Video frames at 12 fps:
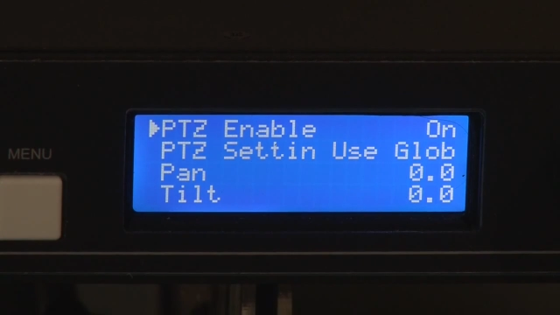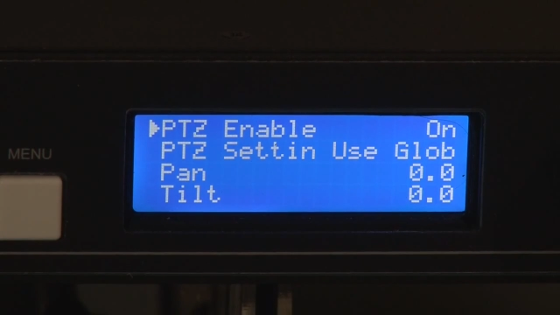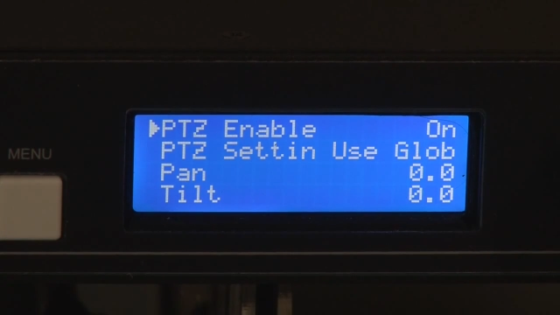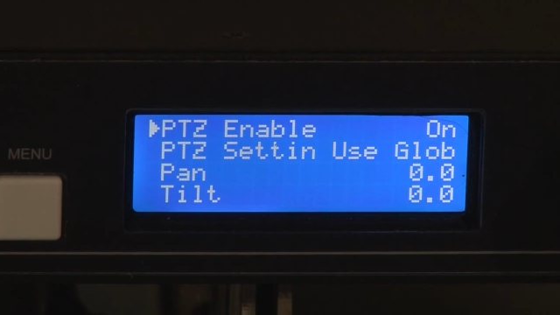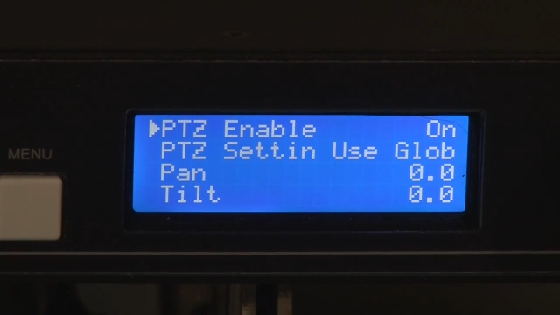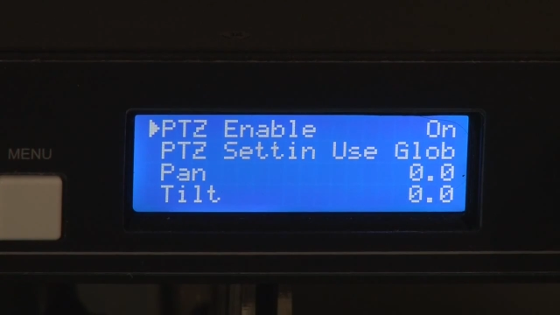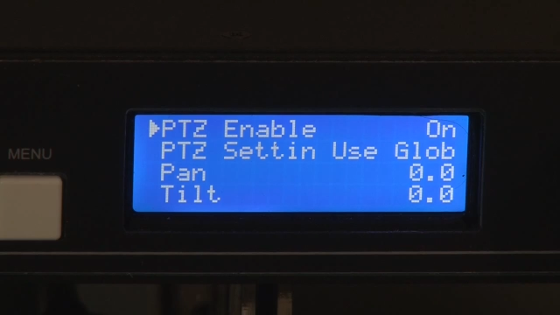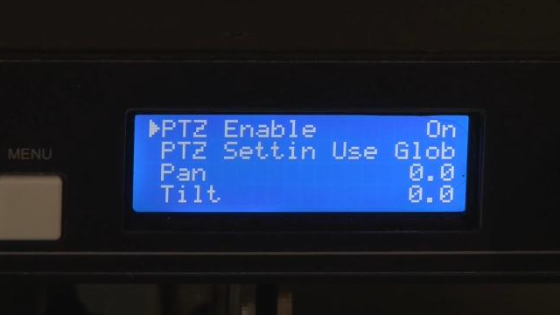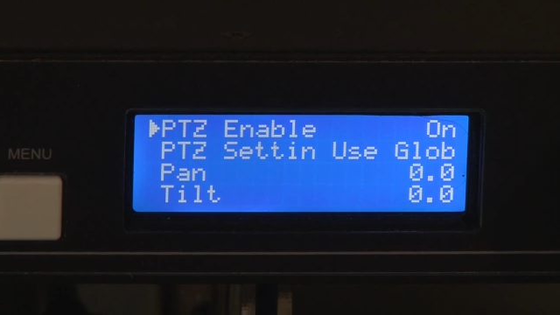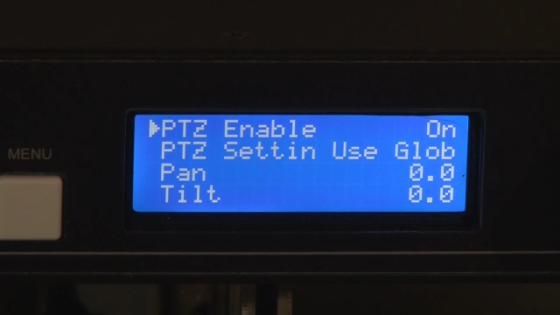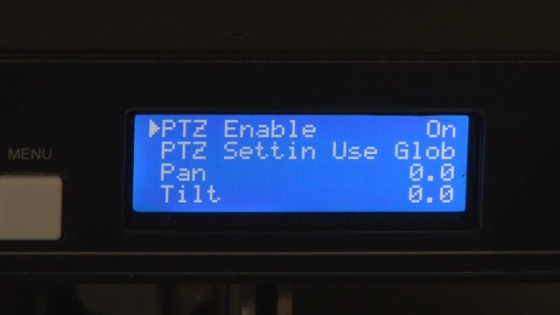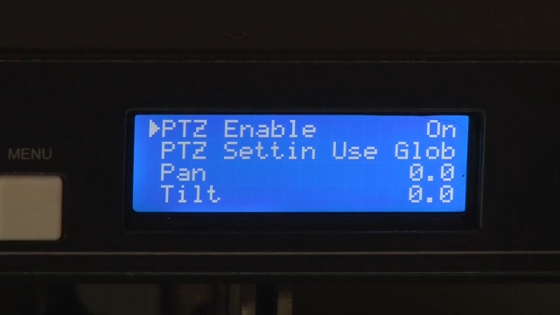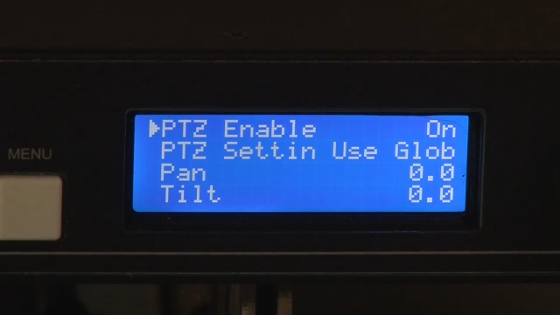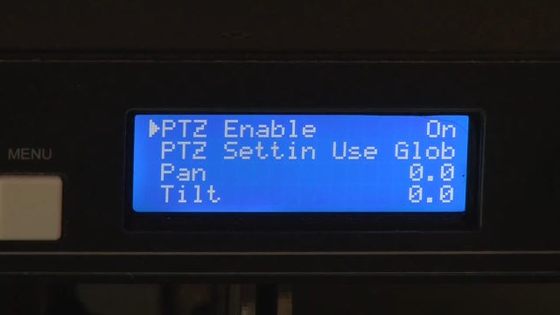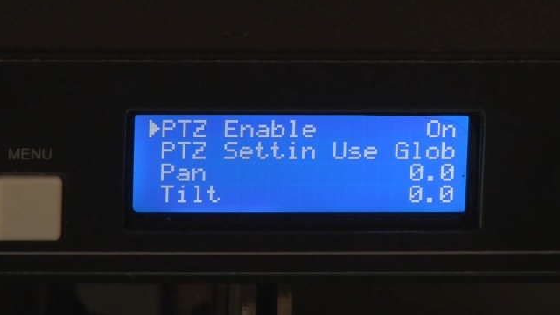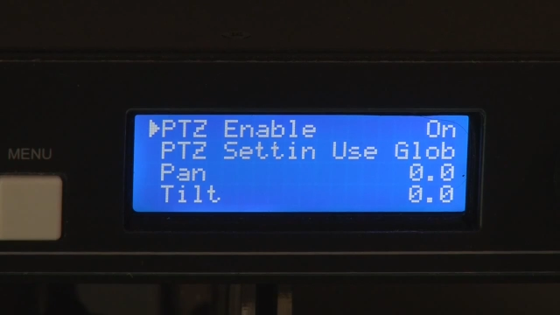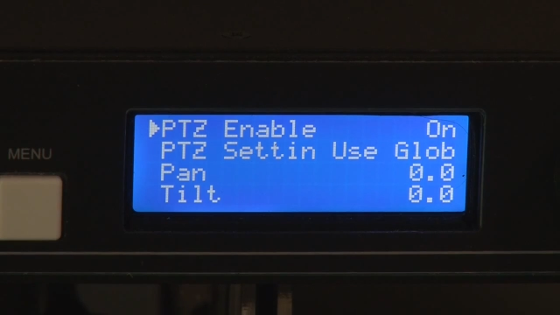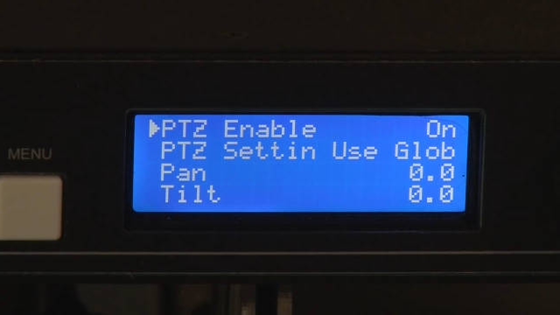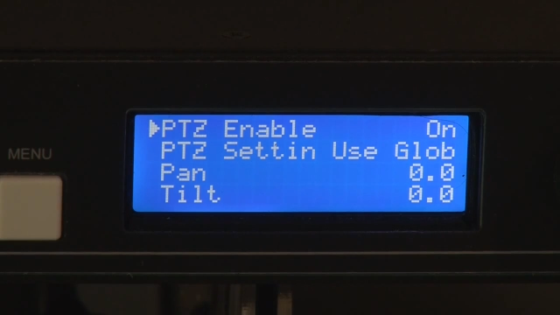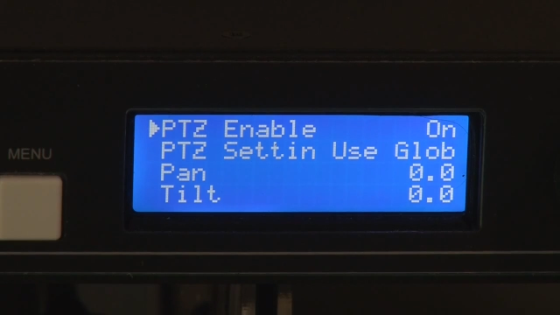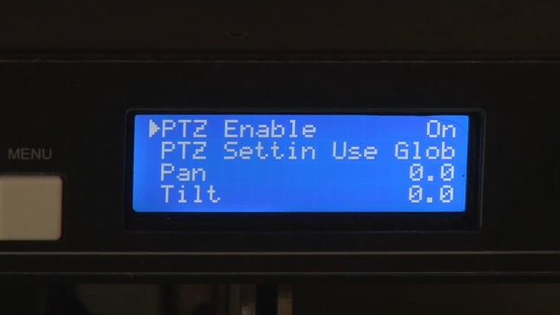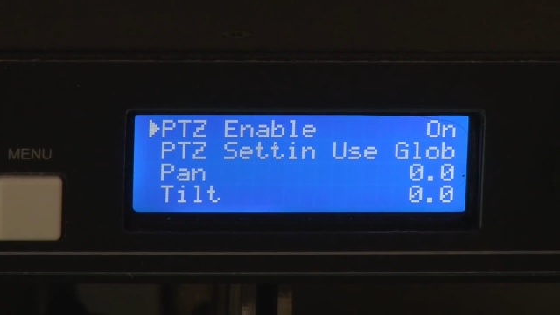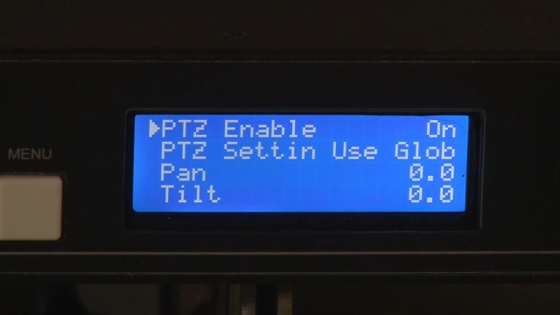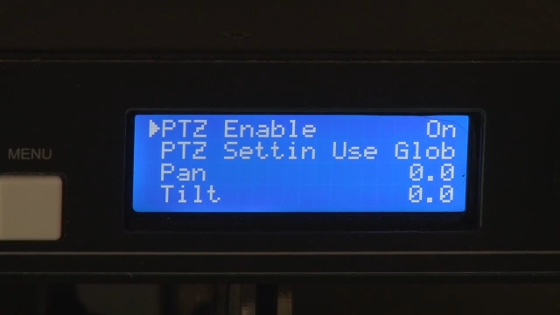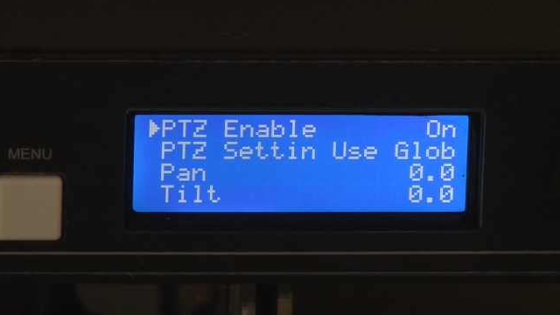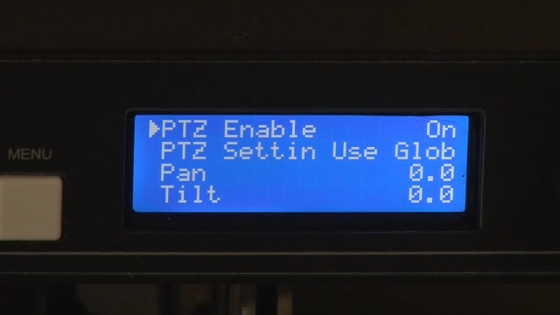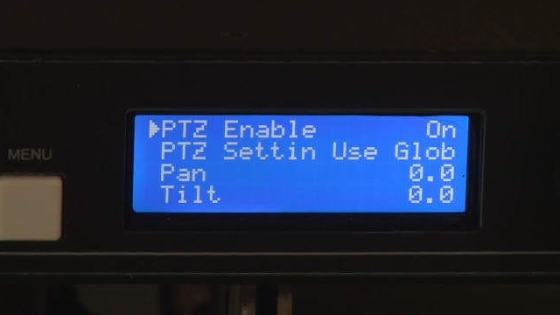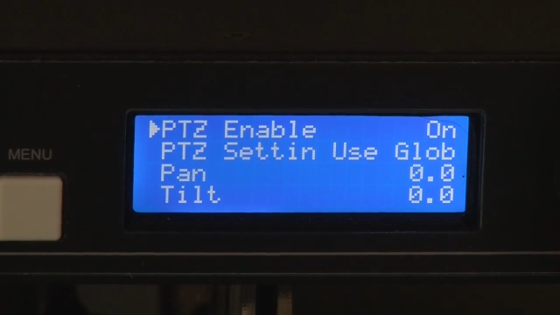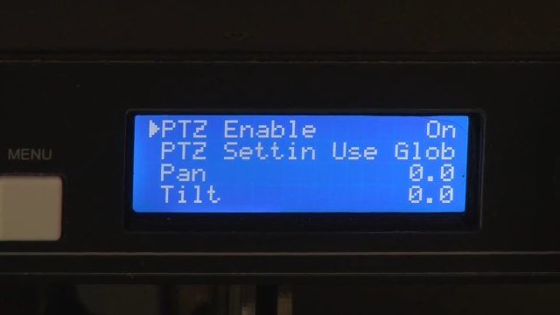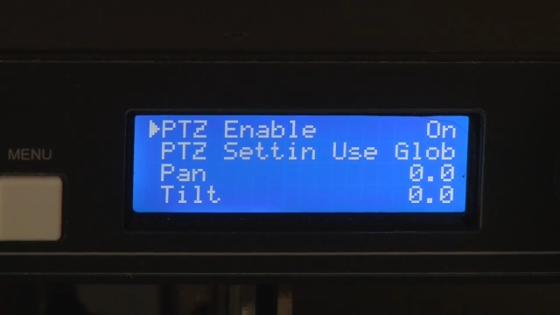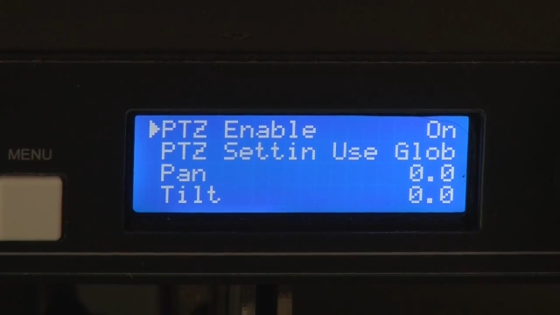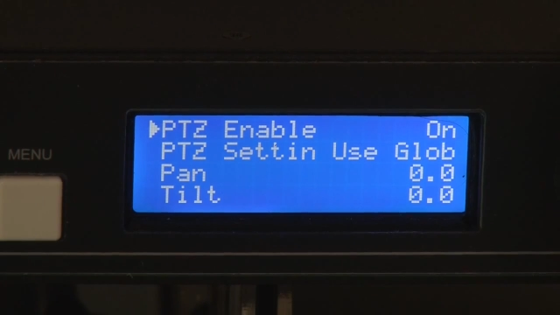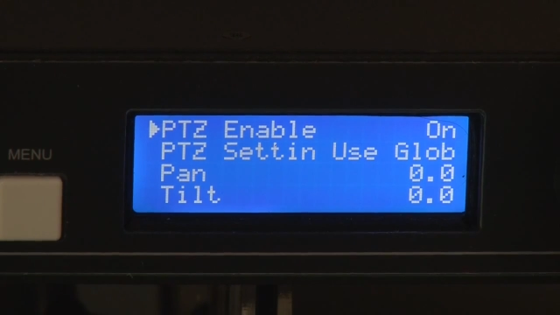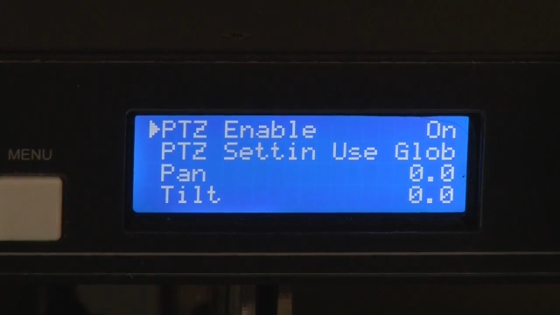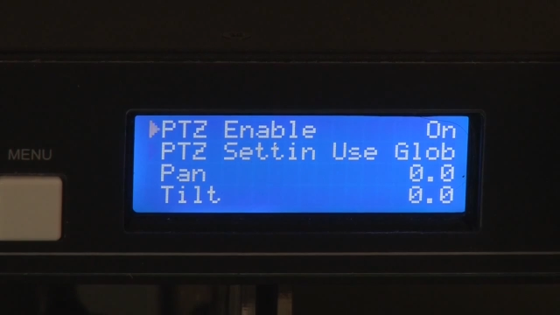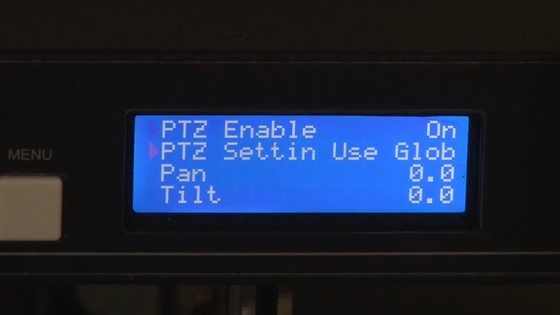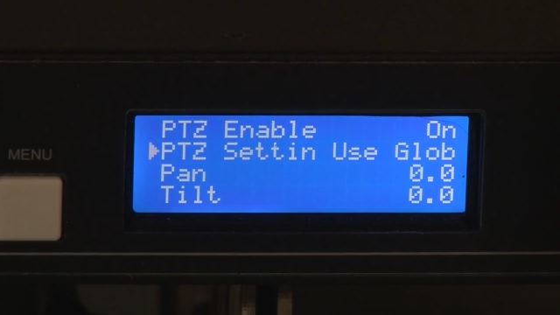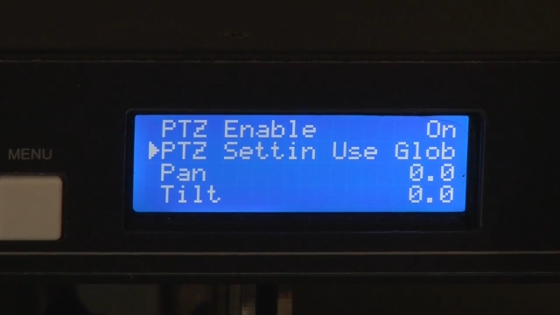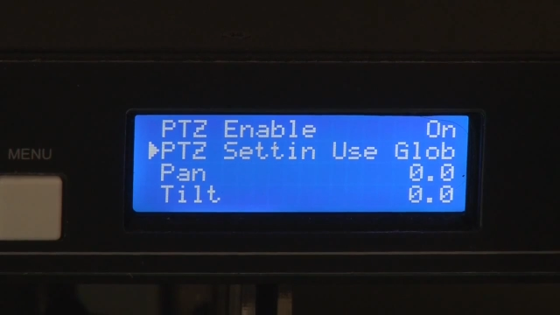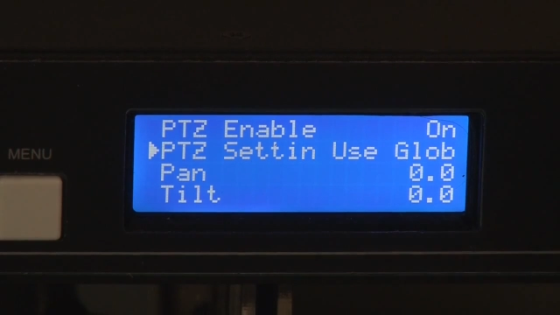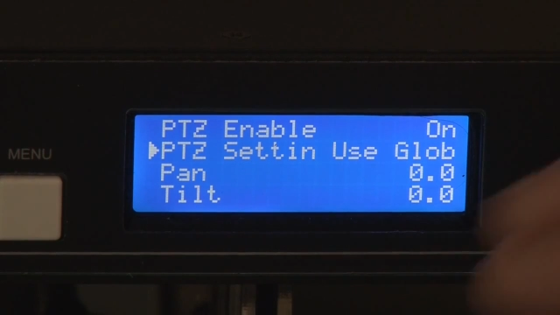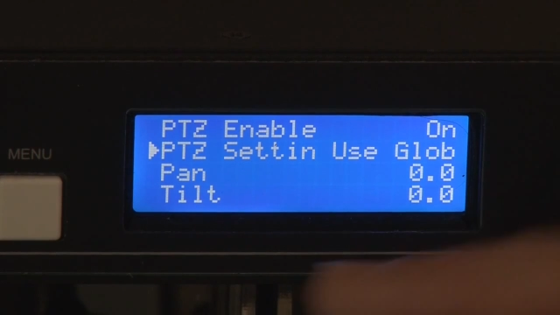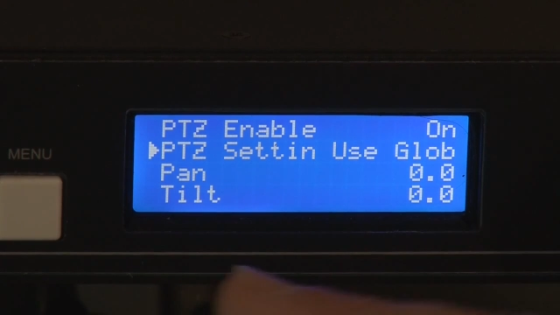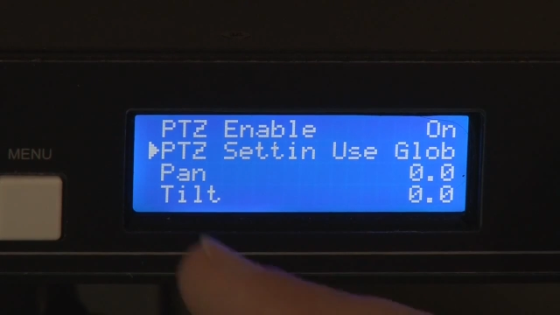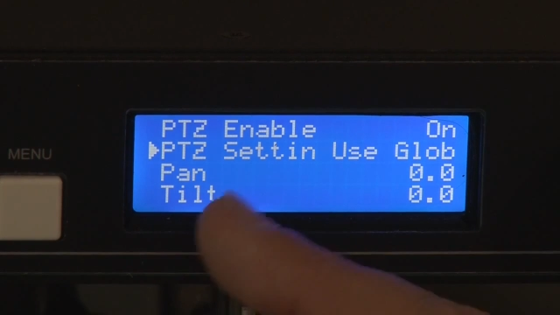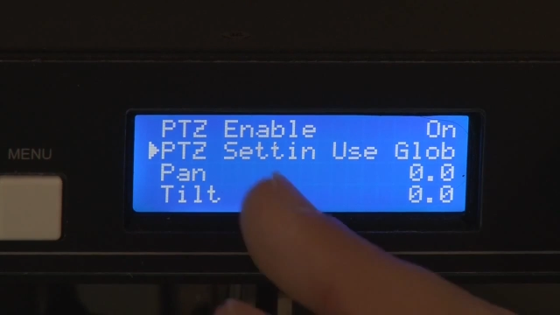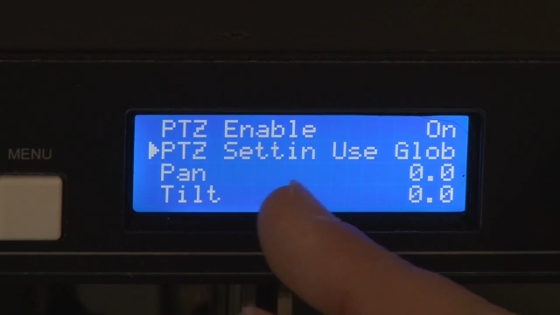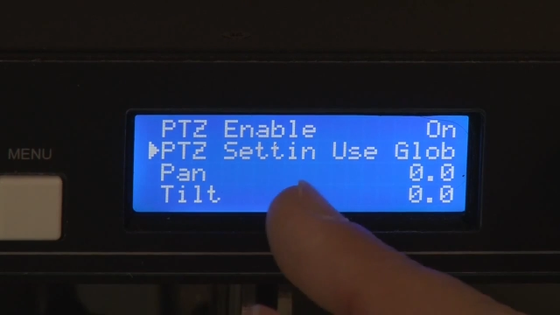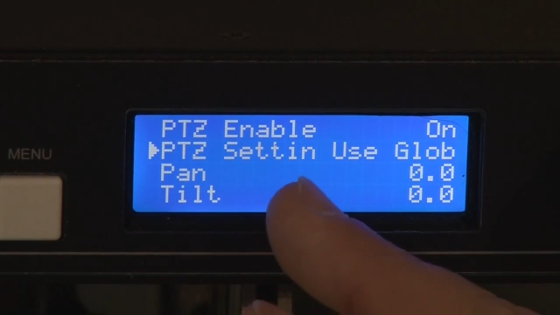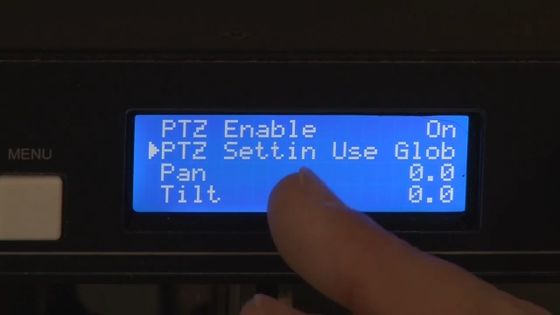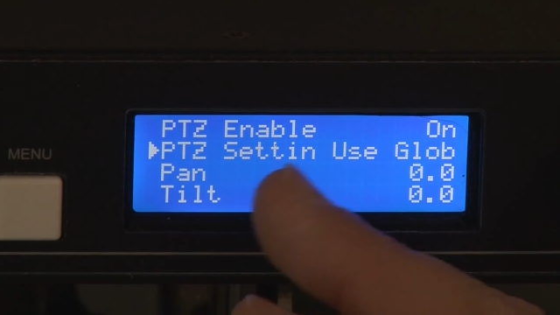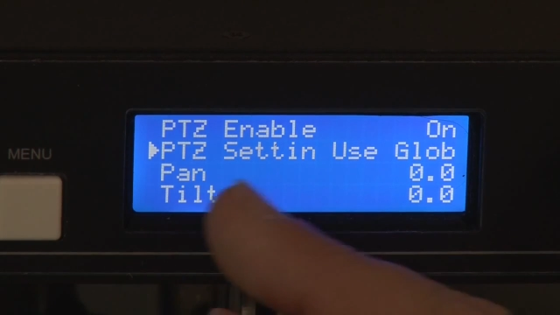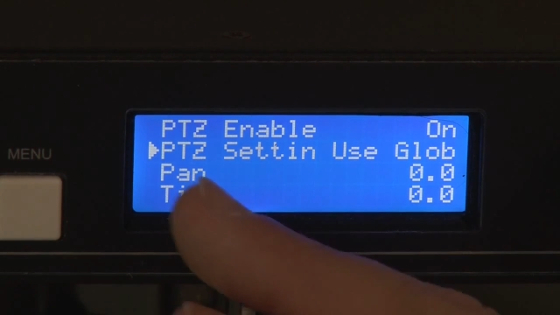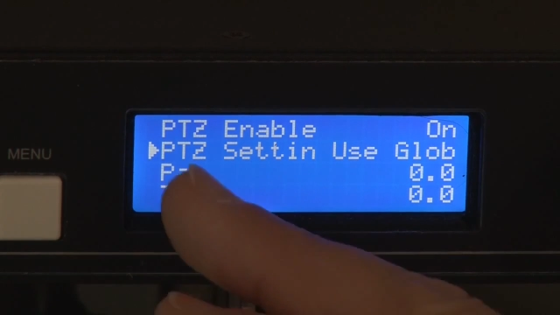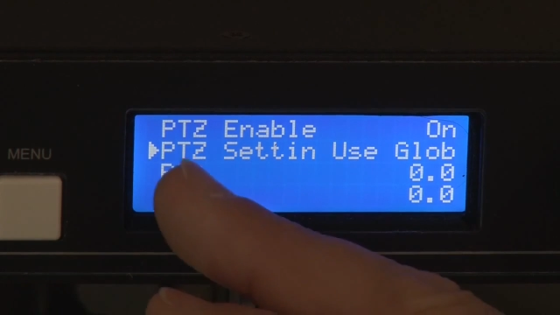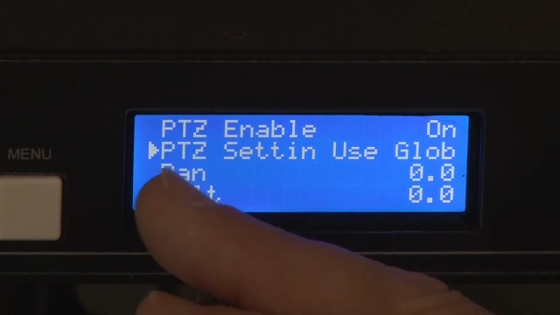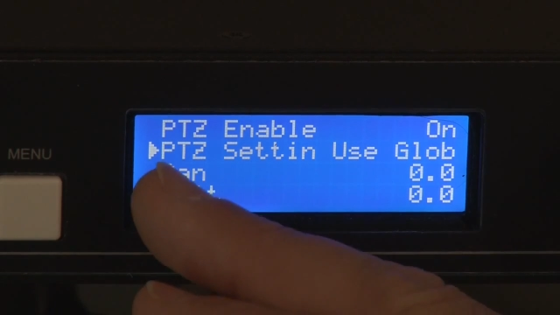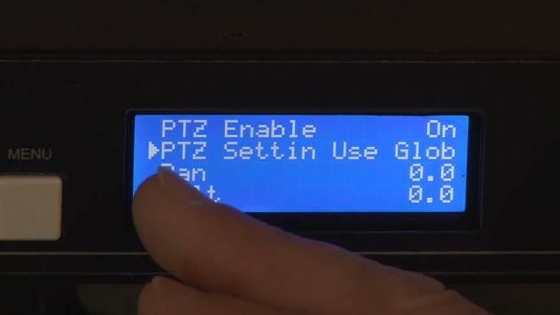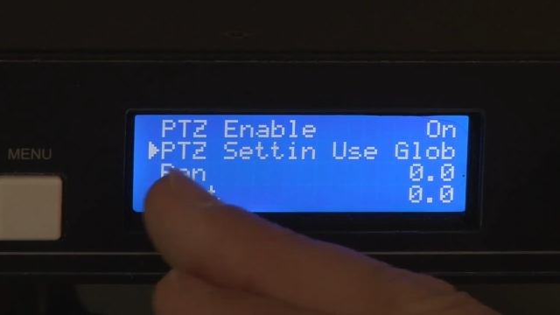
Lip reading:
[unreadable: no face in view]